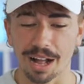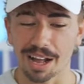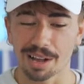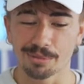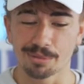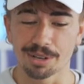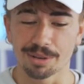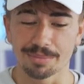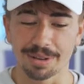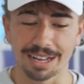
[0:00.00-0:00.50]
I
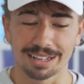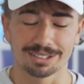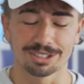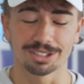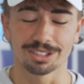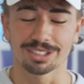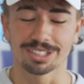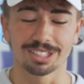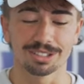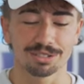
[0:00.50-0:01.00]
would
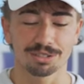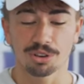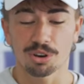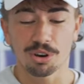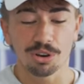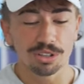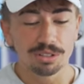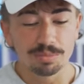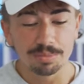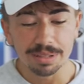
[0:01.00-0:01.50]
imagine this
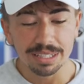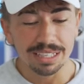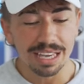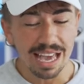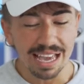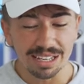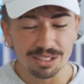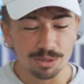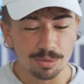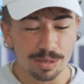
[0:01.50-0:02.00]
could be
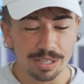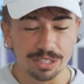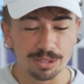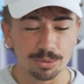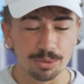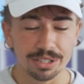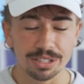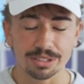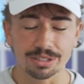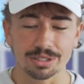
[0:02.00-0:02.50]
a
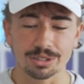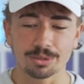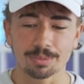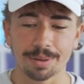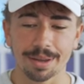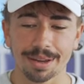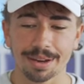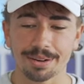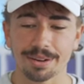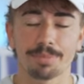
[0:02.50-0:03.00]
2022
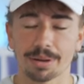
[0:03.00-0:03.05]
pair,